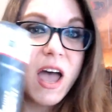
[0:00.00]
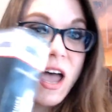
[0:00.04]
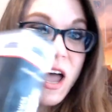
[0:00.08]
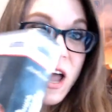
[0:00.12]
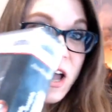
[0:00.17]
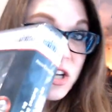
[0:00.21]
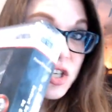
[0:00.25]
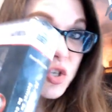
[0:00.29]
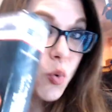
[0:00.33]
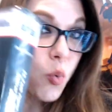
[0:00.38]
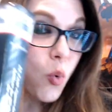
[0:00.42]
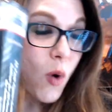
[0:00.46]

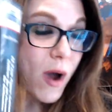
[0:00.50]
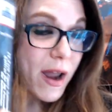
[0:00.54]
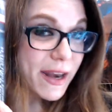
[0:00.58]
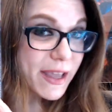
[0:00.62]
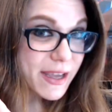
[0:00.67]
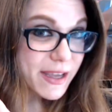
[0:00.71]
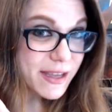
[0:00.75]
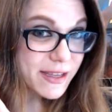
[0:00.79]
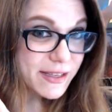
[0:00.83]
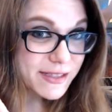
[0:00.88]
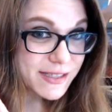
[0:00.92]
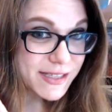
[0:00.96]

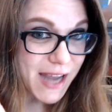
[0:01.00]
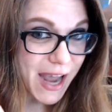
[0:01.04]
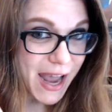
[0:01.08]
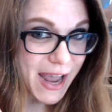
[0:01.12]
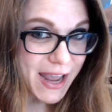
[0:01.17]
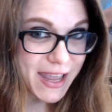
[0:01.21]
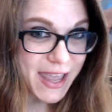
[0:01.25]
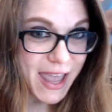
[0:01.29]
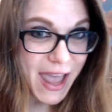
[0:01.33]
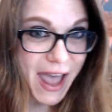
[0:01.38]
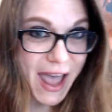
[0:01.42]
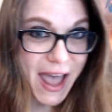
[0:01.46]
twenty
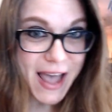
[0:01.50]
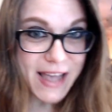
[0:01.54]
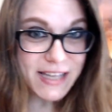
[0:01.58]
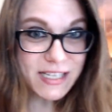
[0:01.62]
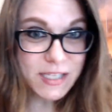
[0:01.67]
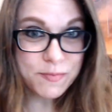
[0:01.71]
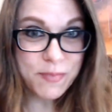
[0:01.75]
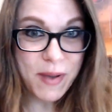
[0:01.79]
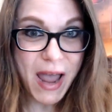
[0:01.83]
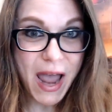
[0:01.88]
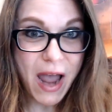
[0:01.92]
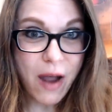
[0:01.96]

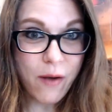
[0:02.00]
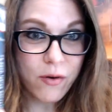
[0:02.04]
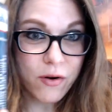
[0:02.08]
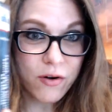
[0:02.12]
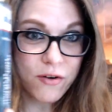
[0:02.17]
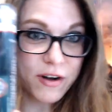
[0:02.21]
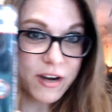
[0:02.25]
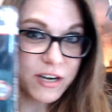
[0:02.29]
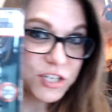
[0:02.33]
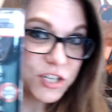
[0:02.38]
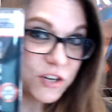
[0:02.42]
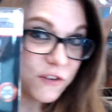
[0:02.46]
die-cast Power
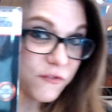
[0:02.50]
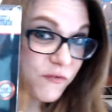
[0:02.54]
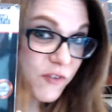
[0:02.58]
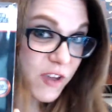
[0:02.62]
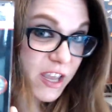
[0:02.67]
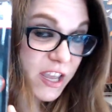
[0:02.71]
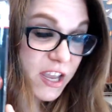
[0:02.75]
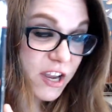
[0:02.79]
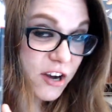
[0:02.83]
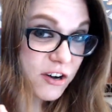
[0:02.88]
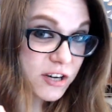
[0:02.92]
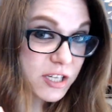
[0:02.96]
Ranger
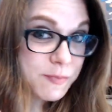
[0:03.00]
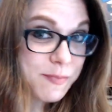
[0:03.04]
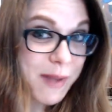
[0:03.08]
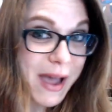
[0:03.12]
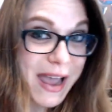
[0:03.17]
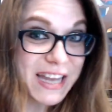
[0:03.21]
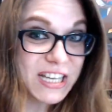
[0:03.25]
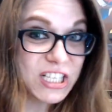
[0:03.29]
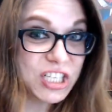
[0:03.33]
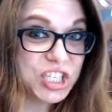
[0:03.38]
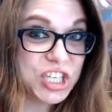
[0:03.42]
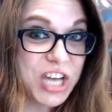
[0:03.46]
figures
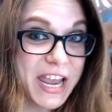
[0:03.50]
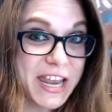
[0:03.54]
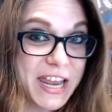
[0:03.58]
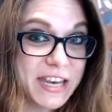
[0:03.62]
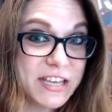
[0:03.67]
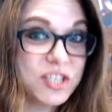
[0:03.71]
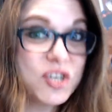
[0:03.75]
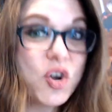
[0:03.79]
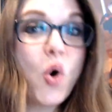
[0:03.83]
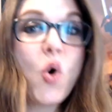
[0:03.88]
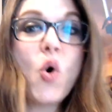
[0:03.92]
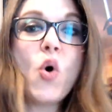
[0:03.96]
by
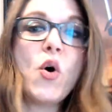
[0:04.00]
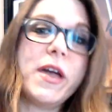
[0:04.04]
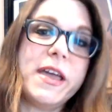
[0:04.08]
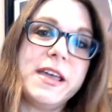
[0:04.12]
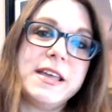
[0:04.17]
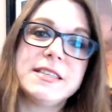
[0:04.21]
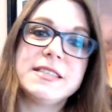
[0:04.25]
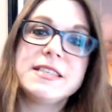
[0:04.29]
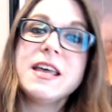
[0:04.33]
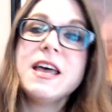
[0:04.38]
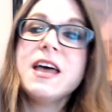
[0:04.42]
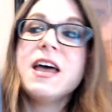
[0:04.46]
Jada
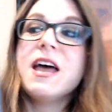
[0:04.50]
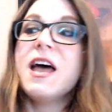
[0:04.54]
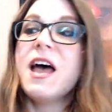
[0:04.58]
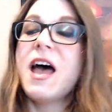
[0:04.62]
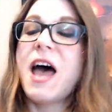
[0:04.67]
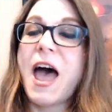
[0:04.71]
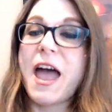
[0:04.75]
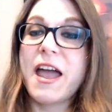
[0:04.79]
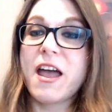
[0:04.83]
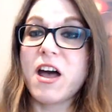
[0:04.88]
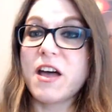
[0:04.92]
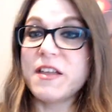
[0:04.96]
Toys.
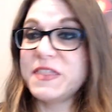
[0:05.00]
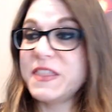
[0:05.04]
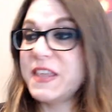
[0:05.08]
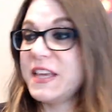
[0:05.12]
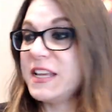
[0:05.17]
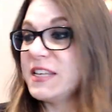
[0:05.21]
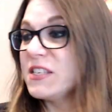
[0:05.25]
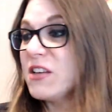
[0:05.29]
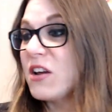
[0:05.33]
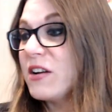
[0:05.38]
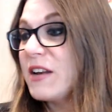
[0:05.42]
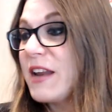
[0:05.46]
I got
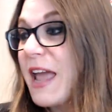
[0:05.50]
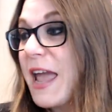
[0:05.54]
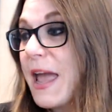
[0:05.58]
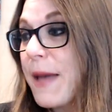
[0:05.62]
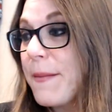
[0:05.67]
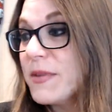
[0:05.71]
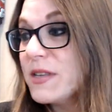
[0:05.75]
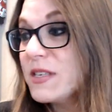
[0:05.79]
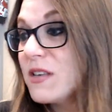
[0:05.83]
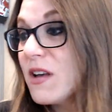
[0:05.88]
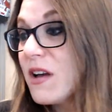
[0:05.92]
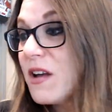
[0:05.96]
these on
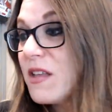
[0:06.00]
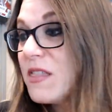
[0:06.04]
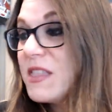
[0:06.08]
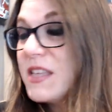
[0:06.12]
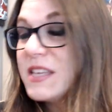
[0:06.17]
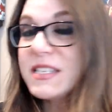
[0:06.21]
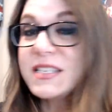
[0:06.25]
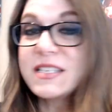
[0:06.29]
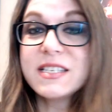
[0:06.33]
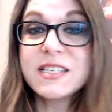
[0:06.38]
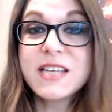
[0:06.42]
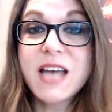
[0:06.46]
Amazon,
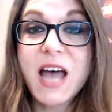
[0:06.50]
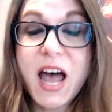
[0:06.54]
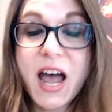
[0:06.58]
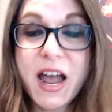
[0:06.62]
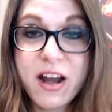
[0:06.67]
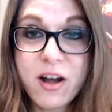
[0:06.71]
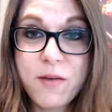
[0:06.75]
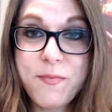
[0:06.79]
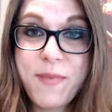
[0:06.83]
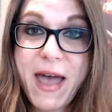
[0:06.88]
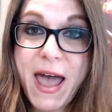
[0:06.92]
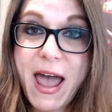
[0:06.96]
this
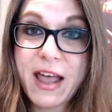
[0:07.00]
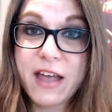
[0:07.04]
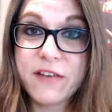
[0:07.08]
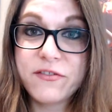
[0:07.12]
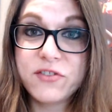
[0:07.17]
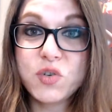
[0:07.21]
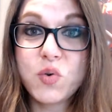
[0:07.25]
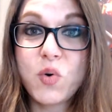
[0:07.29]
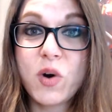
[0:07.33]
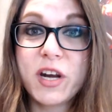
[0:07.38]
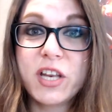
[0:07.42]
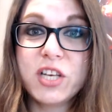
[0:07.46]
entire pack of
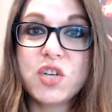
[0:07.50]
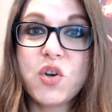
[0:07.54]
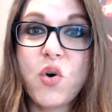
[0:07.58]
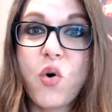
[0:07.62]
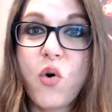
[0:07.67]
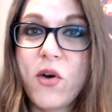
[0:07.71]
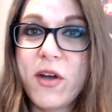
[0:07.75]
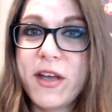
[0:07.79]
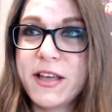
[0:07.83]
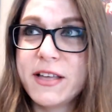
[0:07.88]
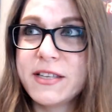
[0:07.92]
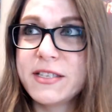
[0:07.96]
twenty
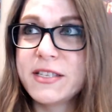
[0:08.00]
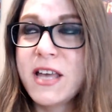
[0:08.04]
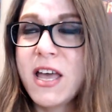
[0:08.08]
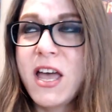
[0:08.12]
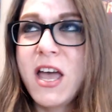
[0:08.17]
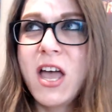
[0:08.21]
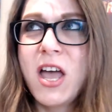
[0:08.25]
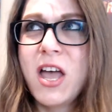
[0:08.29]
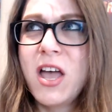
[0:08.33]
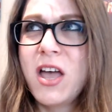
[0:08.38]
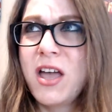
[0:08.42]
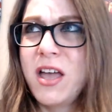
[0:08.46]
toys,
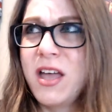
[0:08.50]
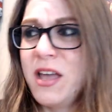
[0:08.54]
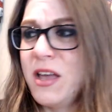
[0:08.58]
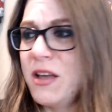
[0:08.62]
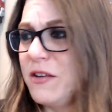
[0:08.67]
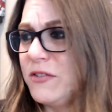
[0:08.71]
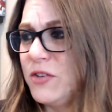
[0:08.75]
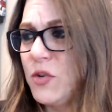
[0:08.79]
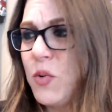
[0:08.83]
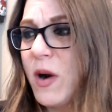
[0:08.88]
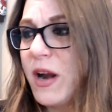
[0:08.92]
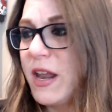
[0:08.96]

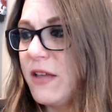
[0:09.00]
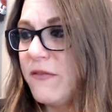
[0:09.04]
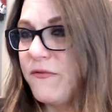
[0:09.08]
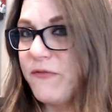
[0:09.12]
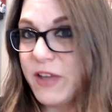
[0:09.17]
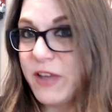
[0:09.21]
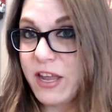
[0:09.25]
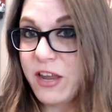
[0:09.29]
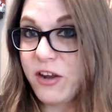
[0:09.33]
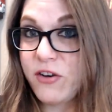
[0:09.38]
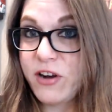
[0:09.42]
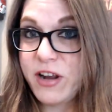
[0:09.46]
twenty
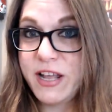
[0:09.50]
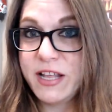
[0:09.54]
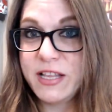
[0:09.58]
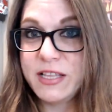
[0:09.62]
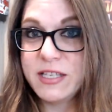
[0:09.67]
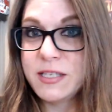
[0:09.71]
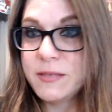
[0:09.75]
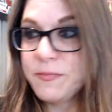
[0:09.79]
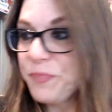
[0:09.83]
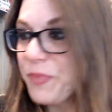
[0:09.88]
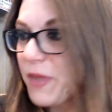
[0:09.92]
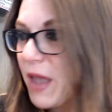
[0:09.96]

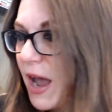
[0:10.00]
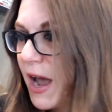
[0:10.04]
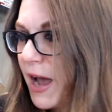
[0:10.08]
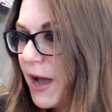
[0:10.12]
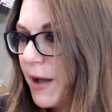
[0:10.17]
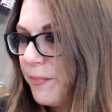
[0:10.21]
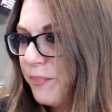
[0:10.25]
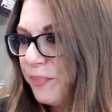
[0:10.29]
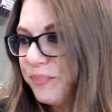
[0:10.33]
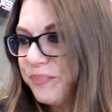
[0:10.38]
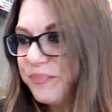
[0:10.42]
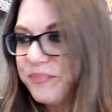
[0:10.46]
figurines,
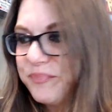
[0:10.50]
um...